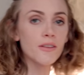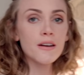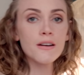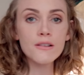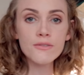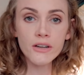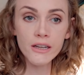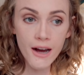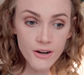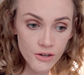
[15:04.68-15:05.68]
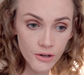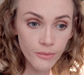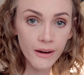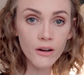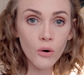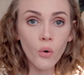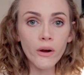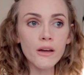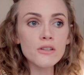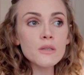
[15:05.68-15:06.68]
that it is a very underrated
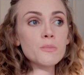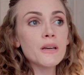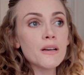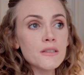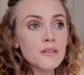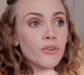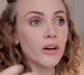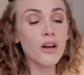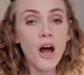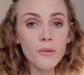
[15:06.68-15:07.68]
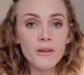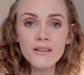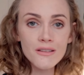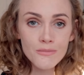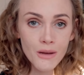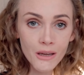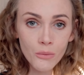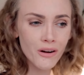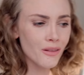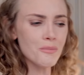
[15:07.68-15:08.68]
Hoya. Just because it's very common doesn't make it
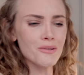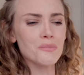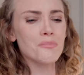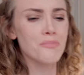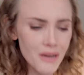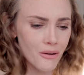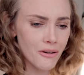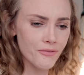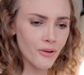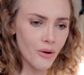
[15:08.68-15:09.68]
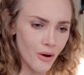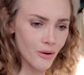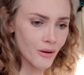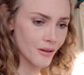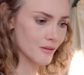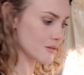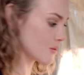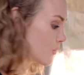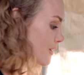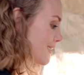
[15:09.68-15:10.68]
one of the most beautiful Hoyas
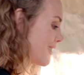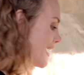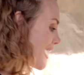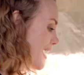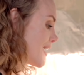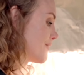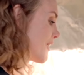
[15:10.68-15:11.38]
that we have